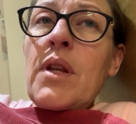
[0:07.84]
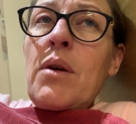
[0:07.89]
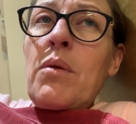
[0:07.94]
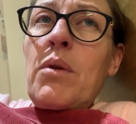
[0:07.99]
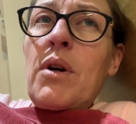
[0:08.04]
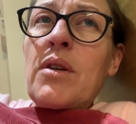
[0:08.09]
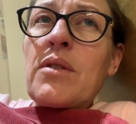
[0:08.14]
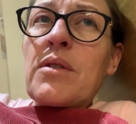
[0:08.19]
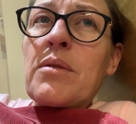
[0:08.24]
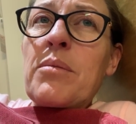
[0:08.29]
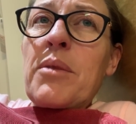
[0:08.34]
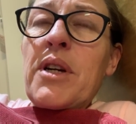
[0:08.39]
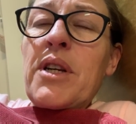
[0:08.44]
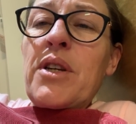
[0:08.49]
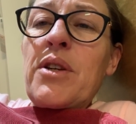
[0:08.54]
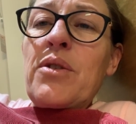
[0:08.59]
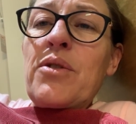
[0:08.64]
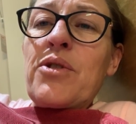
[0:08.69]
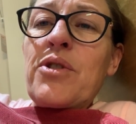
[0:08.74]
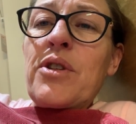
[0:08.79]
whilst my
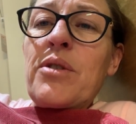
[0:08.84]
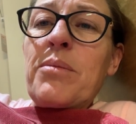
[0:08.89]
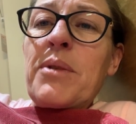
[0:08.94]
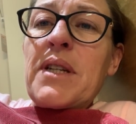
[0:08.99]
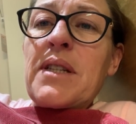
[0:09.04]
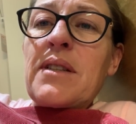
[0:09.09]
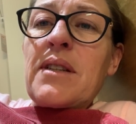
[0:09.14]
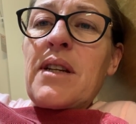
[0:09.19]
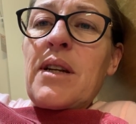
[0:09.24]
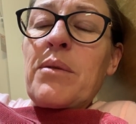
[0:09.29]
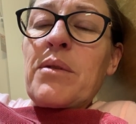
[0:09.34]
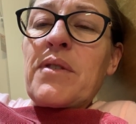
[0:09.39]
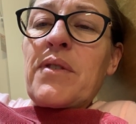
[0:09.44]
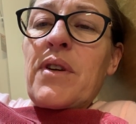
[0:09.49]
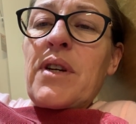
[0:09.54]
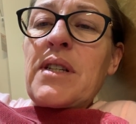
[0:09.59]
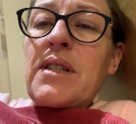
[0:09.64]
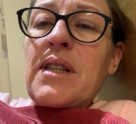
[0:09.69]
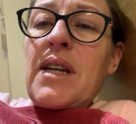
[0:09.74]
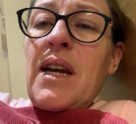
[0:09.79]
YouTube yesterday was
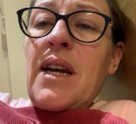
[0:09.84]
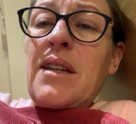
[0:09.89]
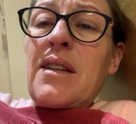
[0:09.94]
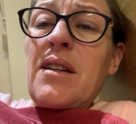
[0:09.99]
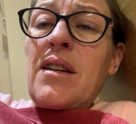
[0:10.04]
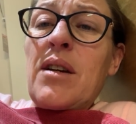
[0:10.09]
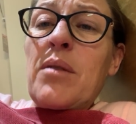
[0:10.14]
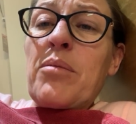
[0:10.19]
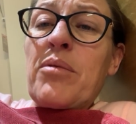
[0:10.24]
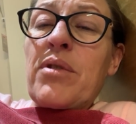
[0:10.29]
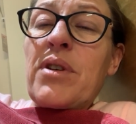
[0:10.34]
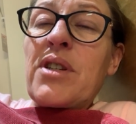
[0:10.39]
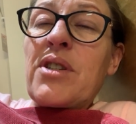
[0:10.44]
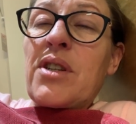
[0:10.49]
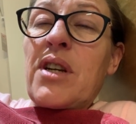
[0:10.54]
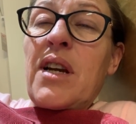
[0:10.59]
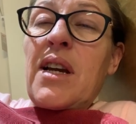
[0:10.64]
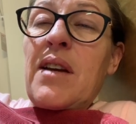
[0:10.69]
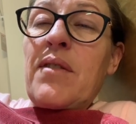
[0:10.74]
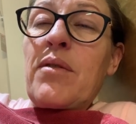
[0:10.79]
very sad, and I
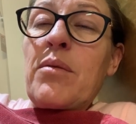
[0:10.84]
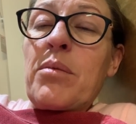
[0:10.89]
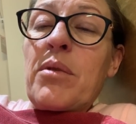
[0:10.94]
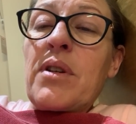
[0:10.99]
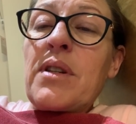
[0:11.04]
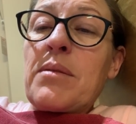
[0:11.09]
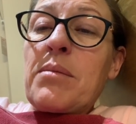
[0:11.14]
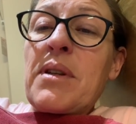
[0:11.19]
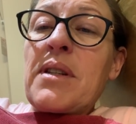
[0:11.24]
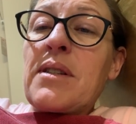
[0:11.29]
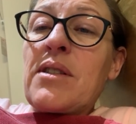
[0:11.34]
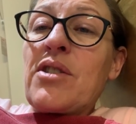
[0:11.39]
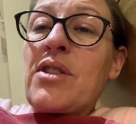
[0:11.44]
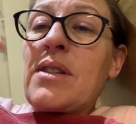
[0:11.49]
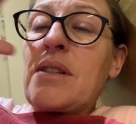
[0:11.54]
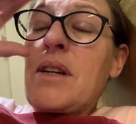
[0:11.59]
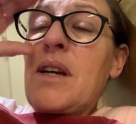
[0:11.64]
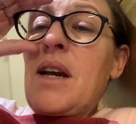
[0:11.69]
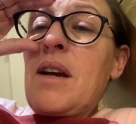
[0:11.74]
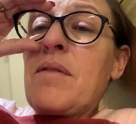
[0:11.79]
appreciate everybody's
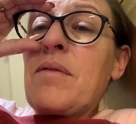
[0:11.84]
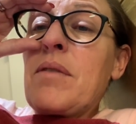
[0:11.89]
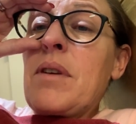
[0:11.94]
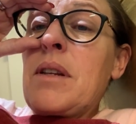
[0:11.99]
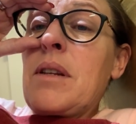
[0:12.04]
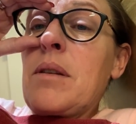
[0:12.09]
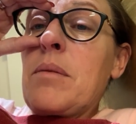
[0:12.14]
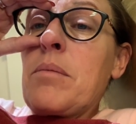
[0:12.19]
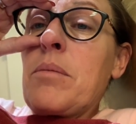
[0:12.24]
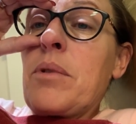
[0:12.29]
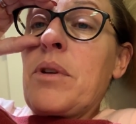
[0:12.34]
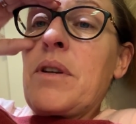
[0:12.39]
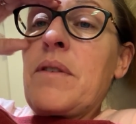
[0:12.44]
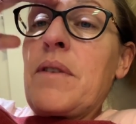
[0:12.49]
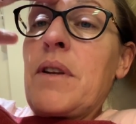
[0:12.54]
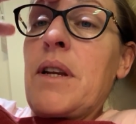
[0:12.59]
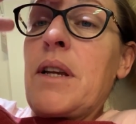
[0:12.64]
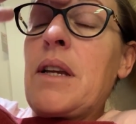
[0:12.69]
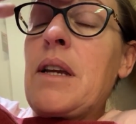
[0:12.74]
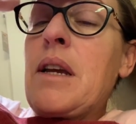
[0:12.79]
messages, I have read them
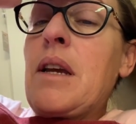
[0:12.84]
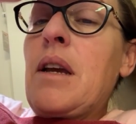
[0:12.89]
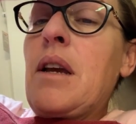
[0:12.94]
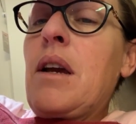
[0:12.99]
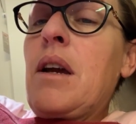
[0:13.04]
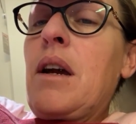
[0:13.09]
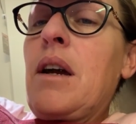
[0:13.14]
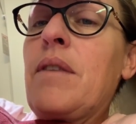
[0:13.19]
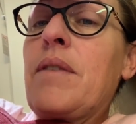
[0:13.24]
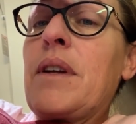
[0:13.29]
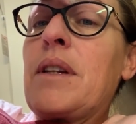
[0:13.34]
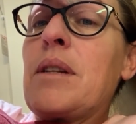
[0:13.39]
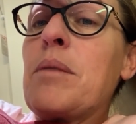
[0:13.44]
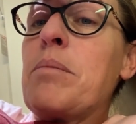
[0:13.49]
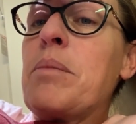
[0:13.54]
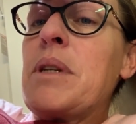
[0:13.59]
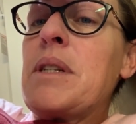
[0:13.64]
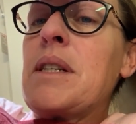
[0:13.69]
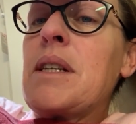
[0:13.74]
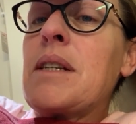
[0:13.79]
briefly. I've had the
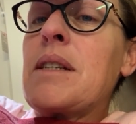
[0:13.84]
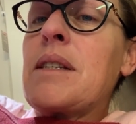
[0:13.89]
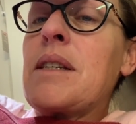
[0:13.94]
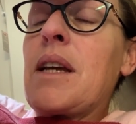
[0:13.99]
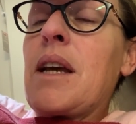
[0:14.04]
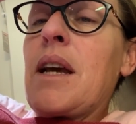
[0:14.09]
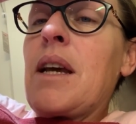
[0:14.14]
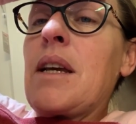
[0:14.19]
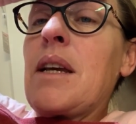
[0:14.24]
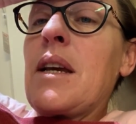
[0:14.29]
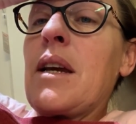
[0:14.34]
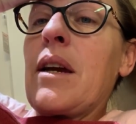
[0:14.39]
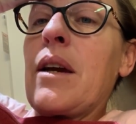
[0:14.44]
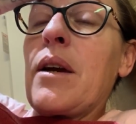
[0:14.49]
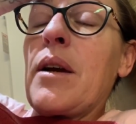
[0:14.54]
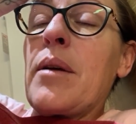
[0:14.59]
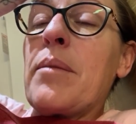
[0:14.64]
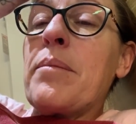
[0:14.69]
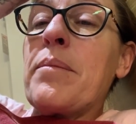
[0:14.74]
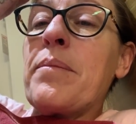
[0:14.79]
busiest day.
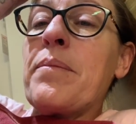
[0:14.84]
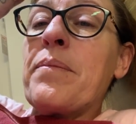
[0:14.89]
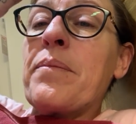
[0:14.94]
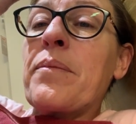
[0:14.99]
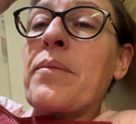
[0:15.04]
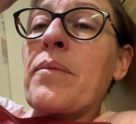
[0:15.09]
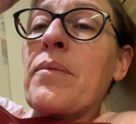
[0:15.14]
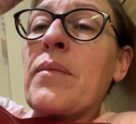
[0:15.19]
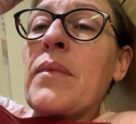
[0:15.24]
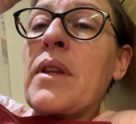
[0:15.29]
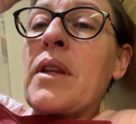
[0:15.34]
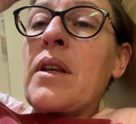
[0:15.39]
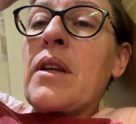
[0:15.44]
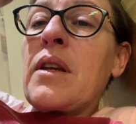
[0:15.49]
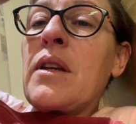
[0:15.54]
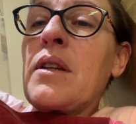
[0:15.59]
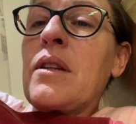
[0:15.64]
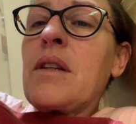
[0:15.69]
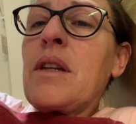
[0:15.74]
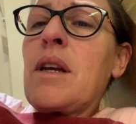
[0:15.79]

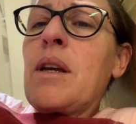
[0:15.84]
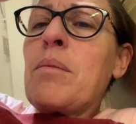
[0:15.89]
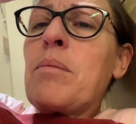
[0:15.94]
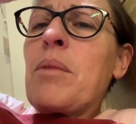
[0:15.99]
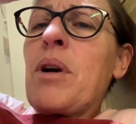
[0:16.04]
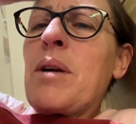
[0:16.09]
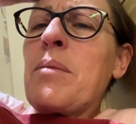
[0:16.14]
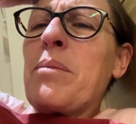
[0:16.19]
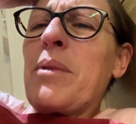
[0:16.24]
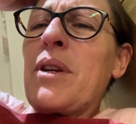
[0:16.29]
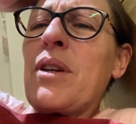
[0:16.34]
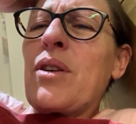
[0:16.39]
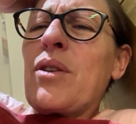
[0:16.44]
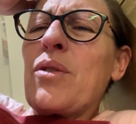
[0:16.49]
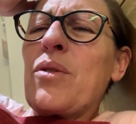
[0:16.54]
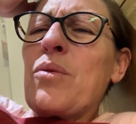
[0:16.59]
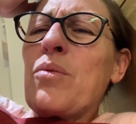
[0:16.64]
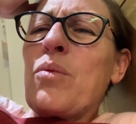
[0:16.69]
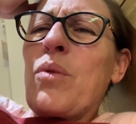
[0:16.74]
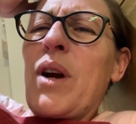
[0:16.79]
That it might be a
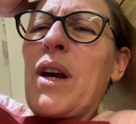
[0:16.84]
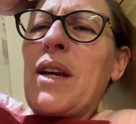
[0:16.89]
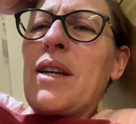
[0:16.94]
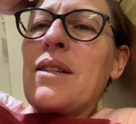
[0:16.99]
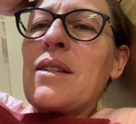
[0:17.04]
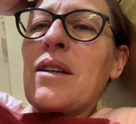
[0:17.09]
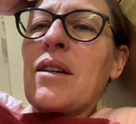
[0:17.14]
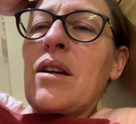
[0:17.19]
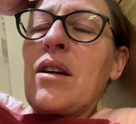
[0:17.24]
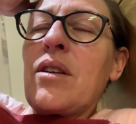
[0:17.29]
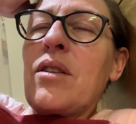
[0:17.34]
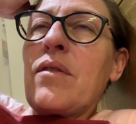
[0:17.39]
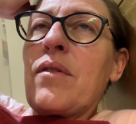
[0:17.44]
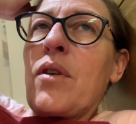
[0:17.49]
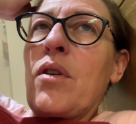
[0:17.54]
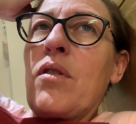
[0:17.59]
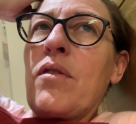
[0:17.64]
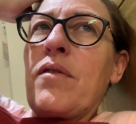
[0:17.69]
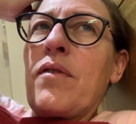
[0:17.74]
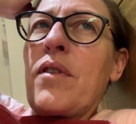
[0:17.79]
good way to kind of
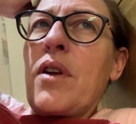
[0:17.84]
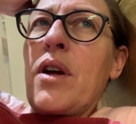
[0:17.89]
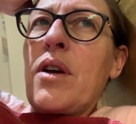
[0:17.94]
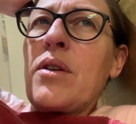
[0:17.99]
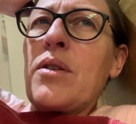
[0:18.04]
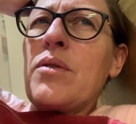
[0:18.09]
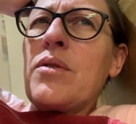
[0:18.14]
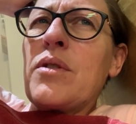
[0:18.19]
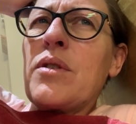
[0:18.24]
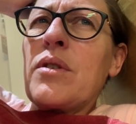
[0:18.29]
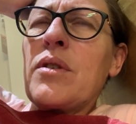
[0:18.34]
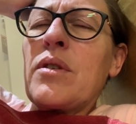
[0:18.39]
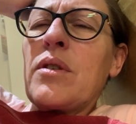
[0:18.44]
offload